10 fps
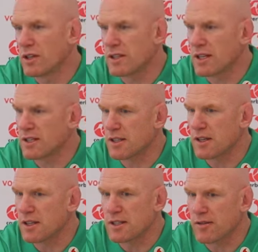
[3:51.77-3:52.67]

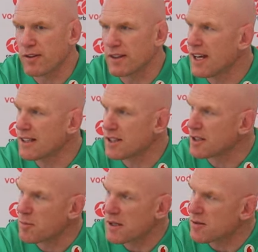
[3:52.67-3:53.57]
he's a
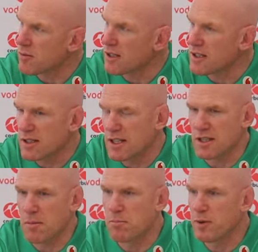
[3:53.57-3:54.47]
fantastic specimen.
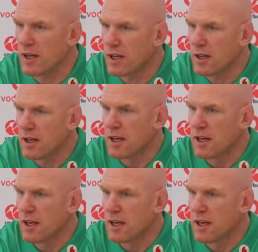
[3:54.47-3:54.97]
He's a big,